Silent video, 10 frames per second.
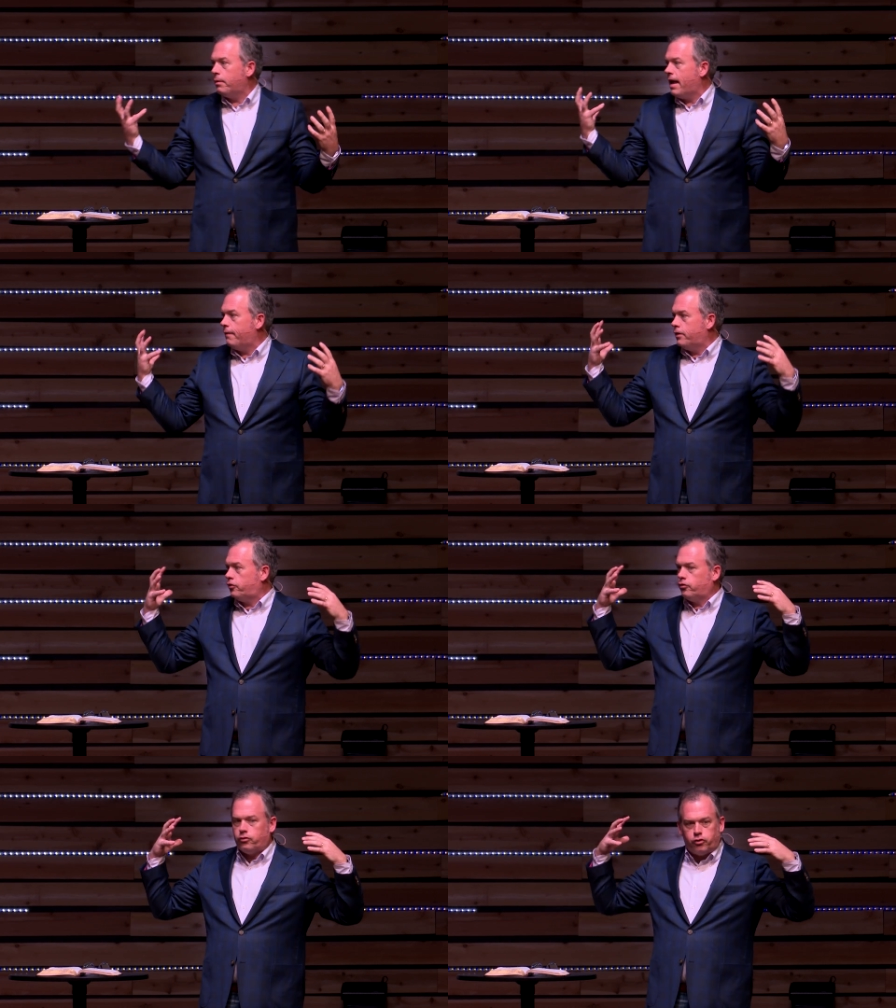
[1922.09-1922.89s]
would have
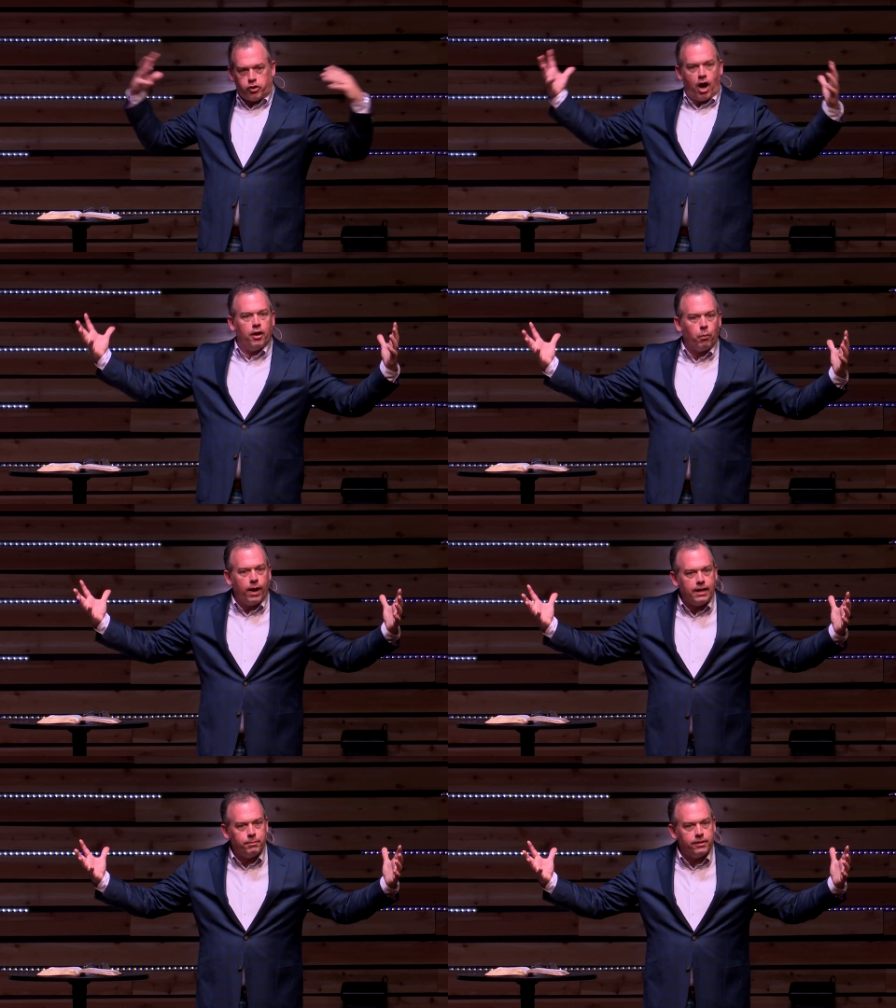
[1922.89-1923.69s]
this John
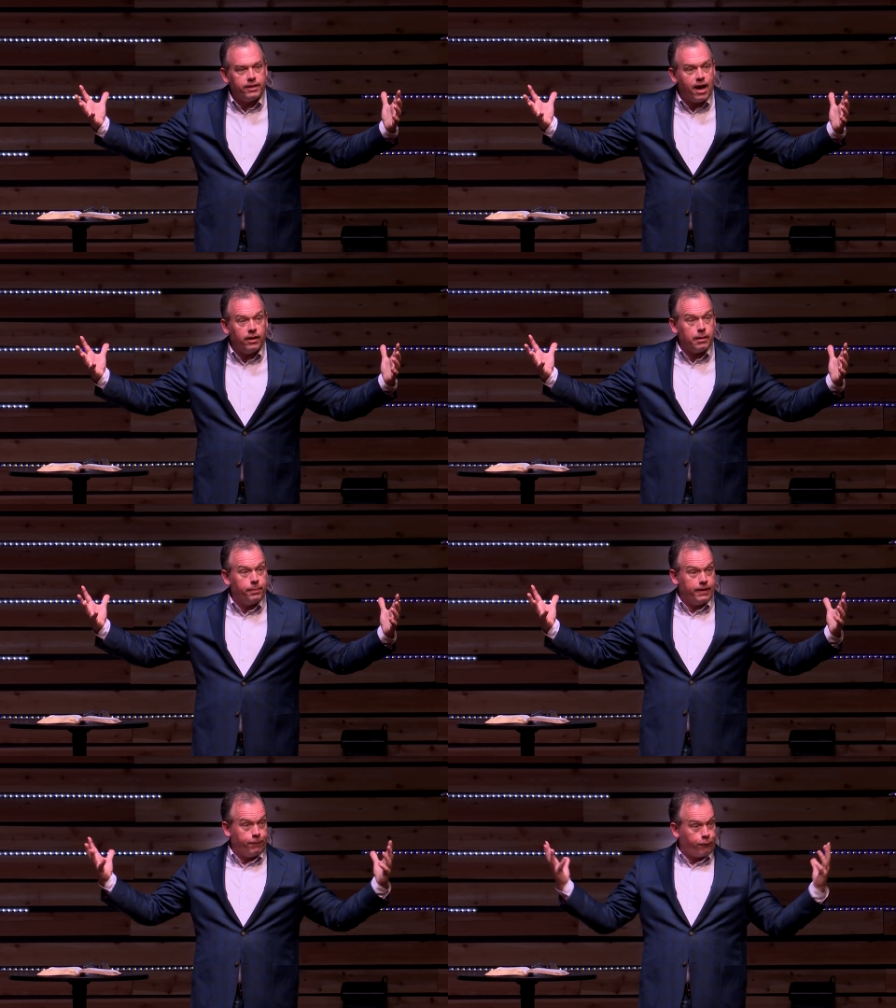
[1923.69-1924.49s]
Wayne mentality,
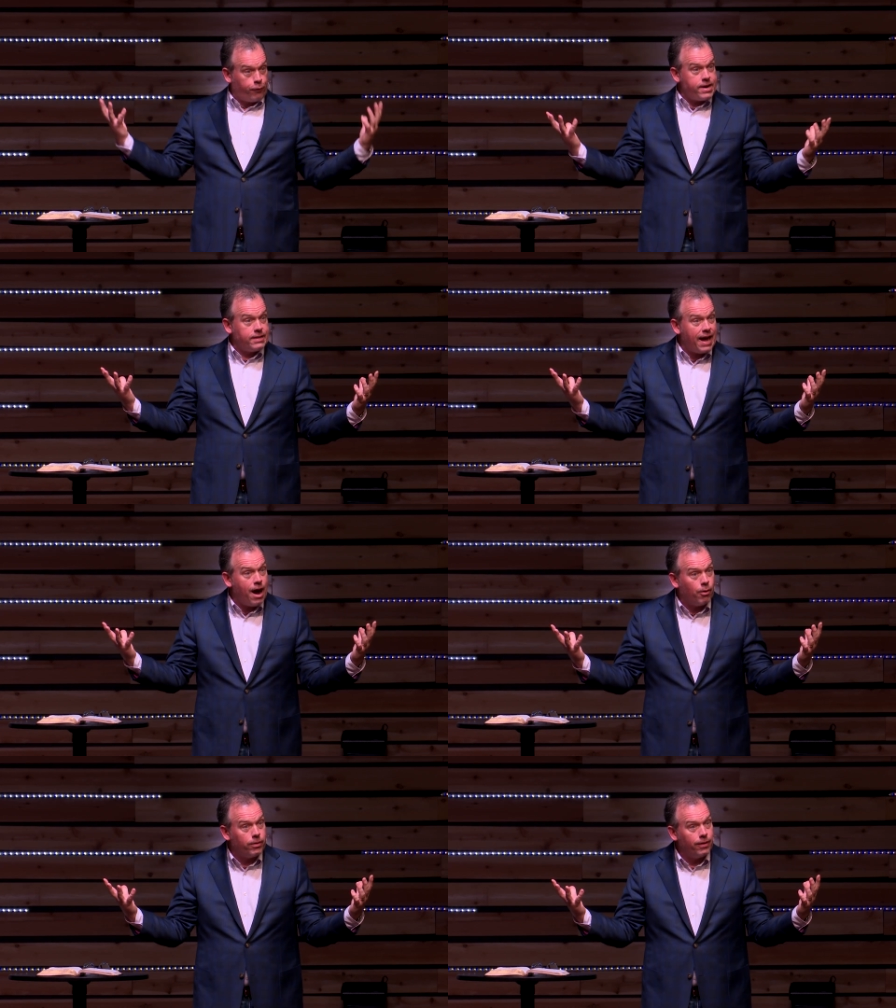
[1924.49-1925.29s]
but he freaked
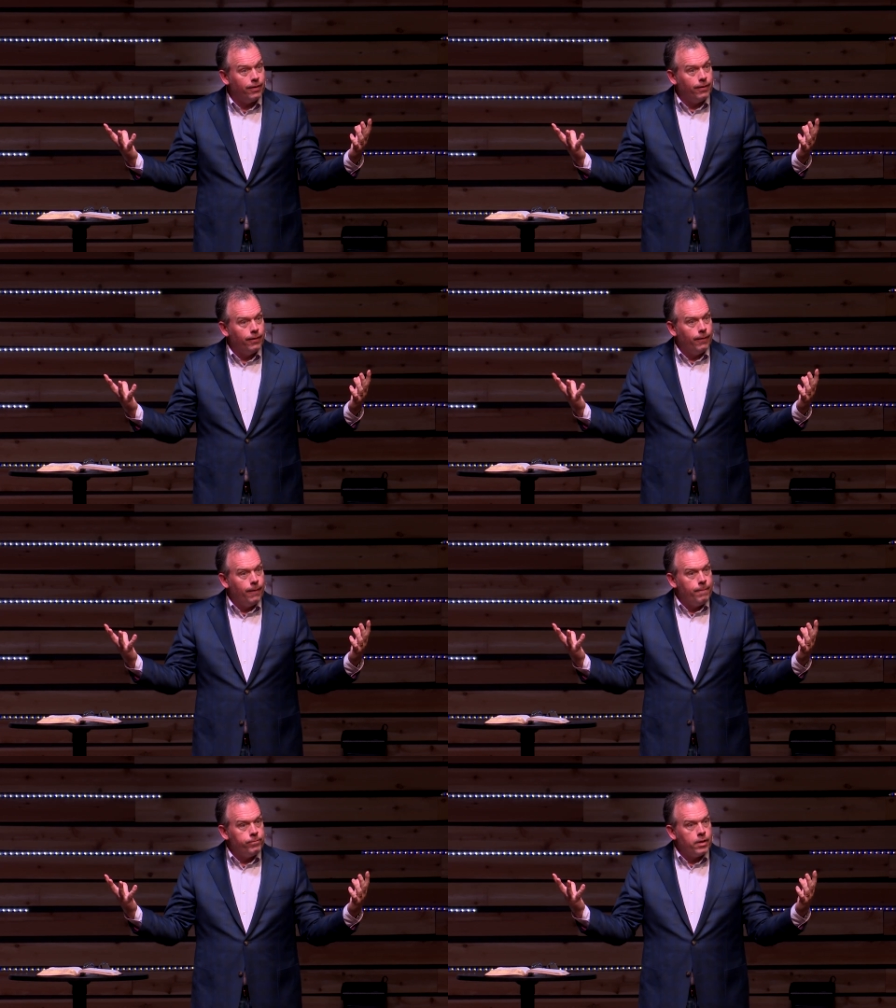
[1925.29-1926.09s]
out
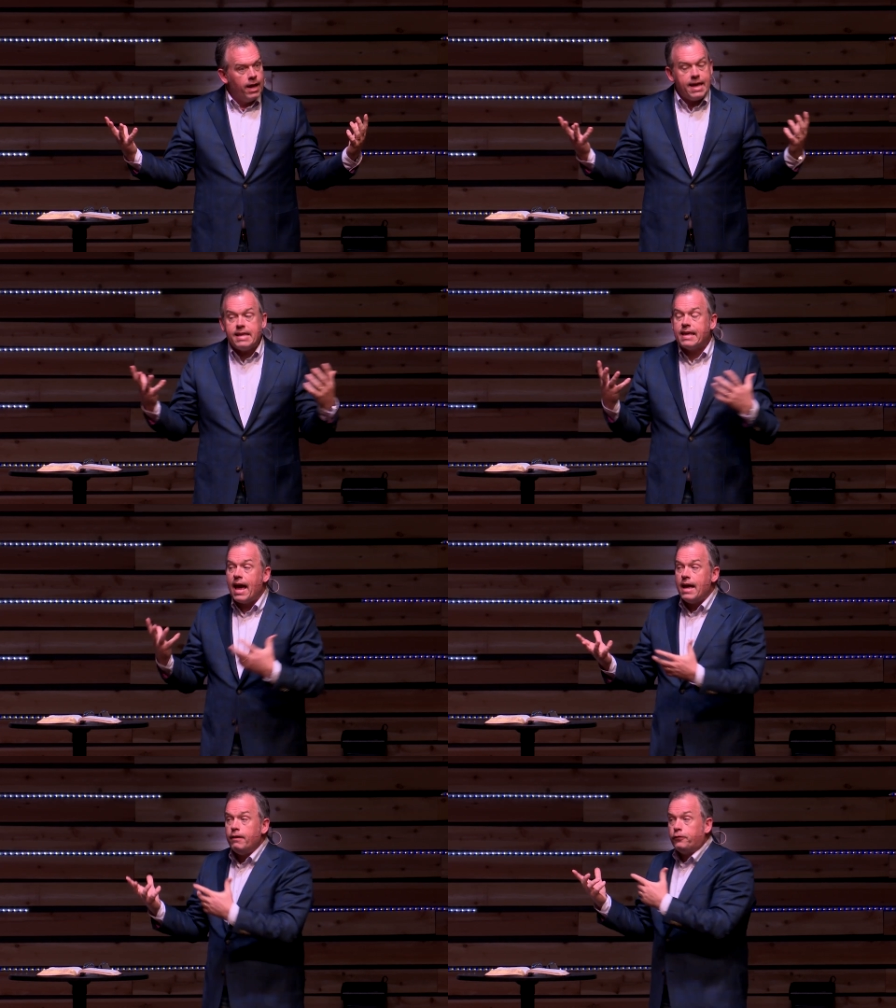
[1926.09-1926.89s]
he
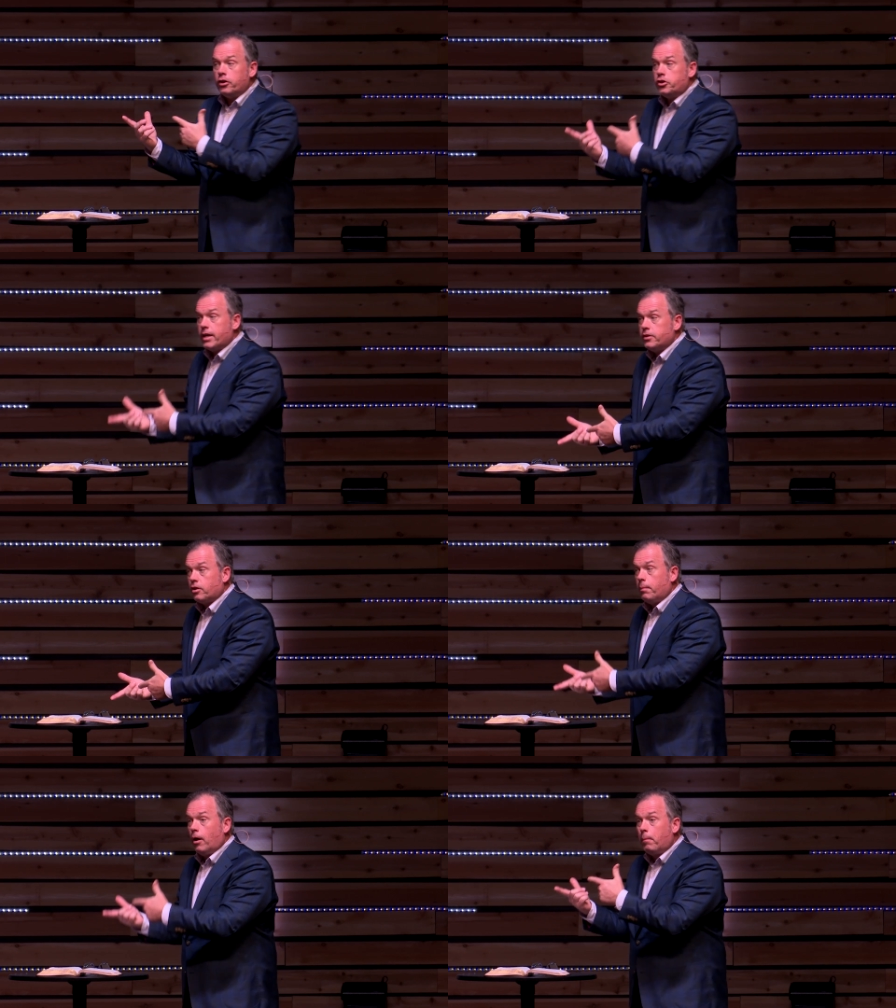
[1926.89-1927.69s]
gave to
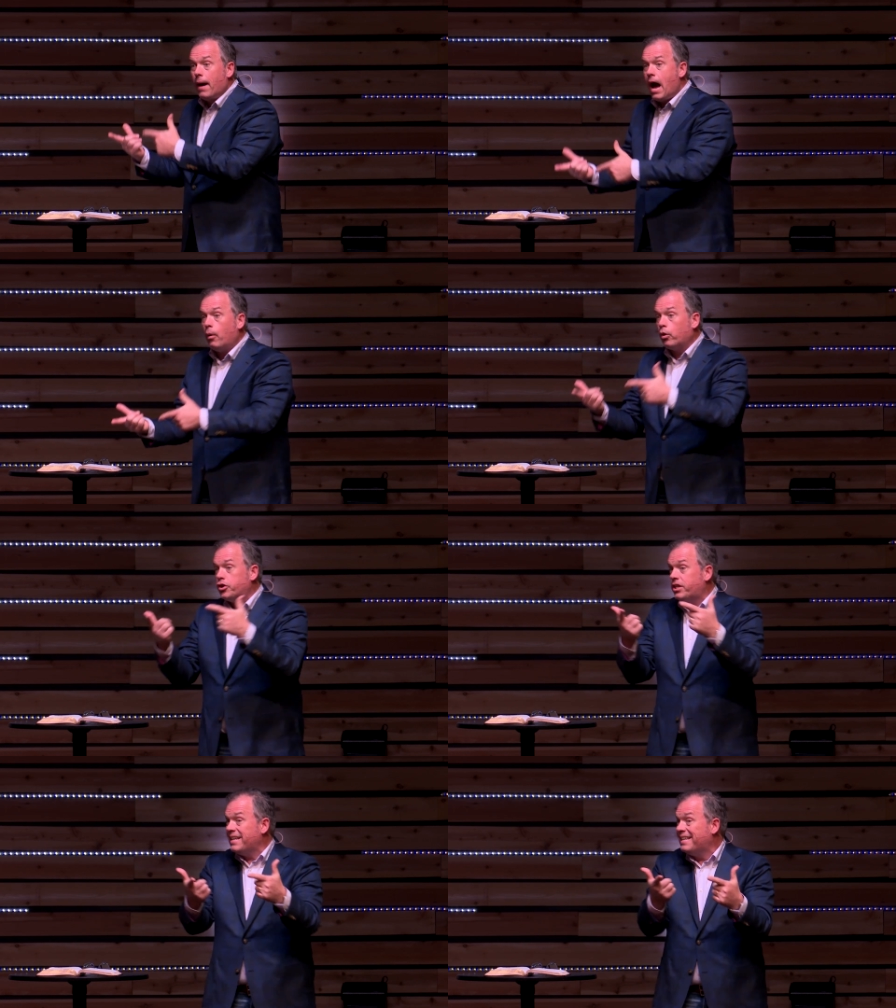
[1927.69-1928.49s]
Jezebel power
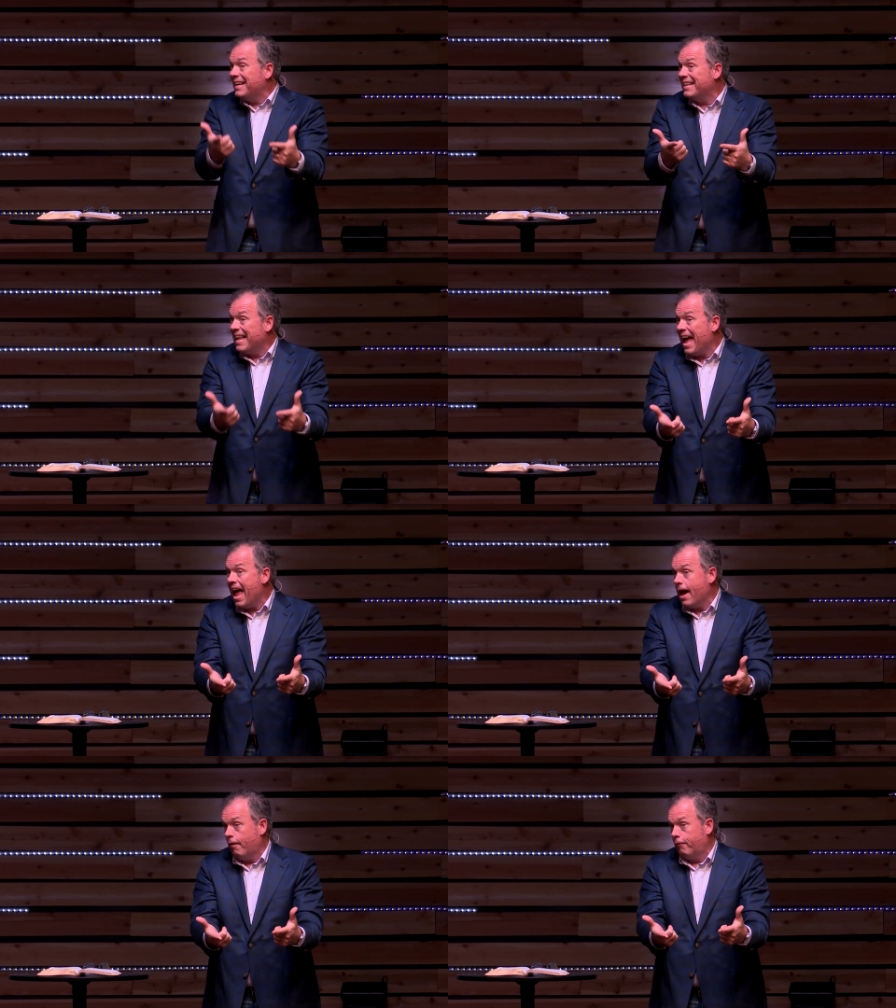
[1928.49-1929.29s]
she didn't
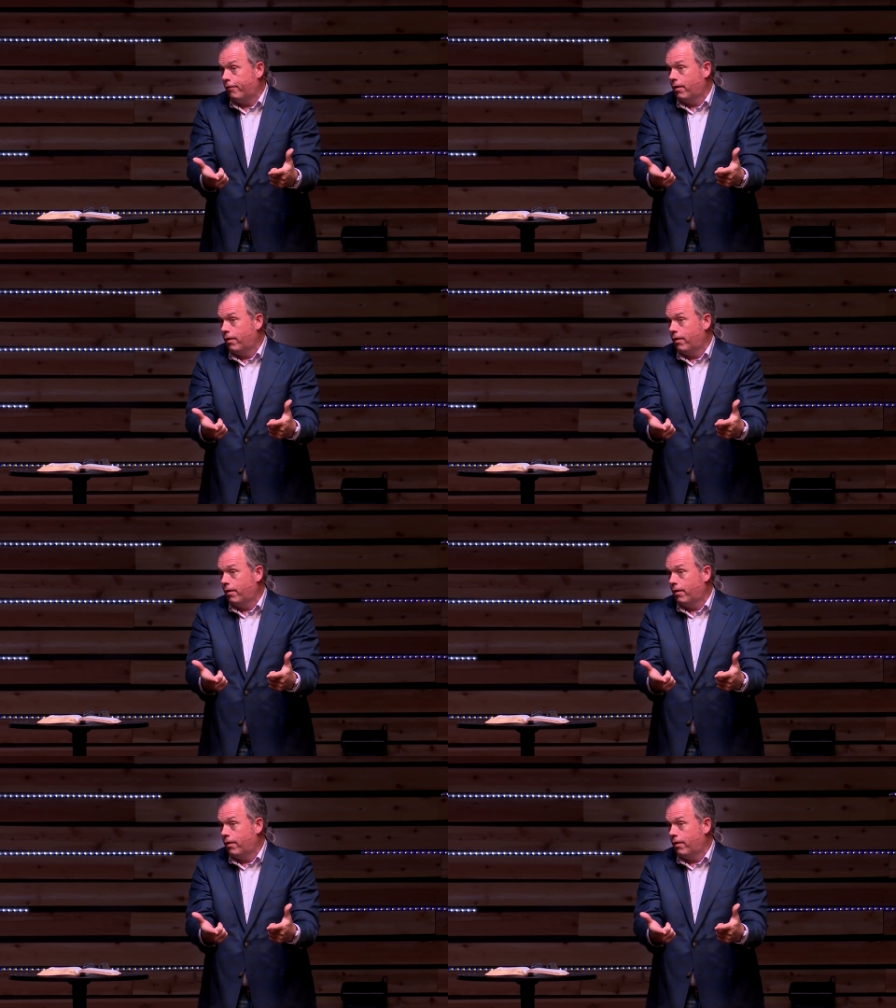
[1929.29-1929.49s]
have.